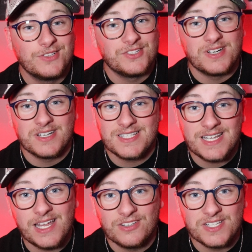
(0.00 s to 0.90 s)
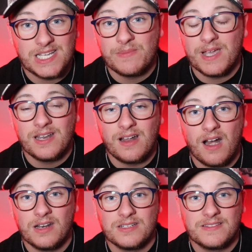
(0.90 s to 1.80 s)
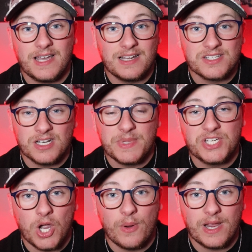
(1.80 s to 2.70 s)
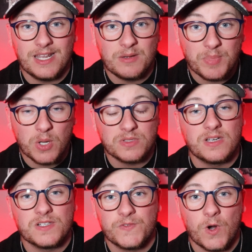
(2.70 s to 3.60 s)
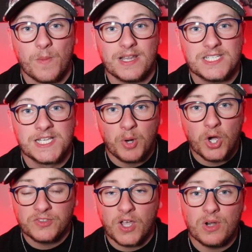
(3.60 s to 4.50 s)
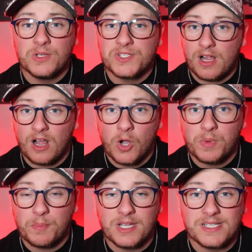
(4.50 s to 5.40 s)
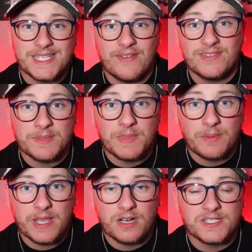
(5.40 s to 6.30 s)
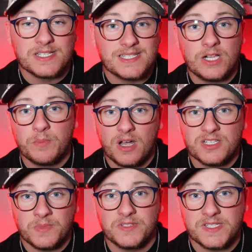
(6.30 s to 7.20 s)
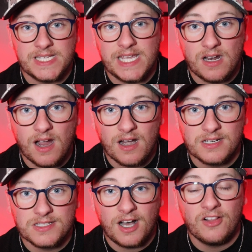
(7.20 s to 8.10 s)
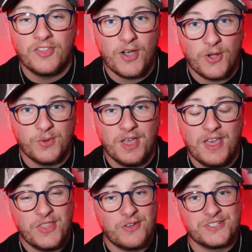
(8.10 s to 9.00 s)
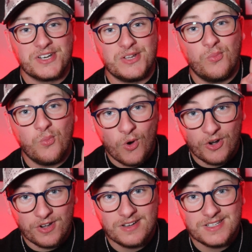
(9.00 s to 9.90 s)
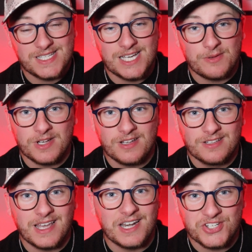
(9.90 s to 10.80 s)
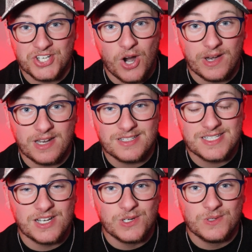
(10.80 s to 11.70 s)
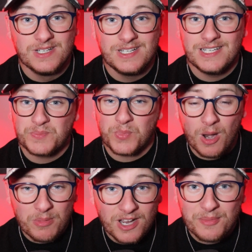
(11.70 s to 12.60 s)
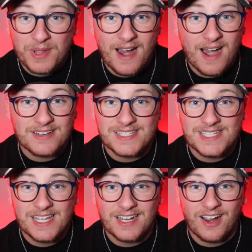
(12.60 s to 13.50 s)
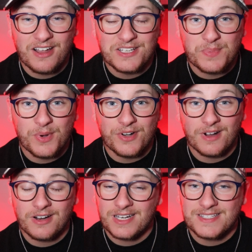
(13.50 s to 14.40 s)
there's not a single cinema in Ireland that is going to be showing it in both of those formats. But don't lose all hope, because 70mm is still possible to see in Ireland, although there is only one cinema that is showing it. So it's probably going to be hard to see it, guys, but I'm going to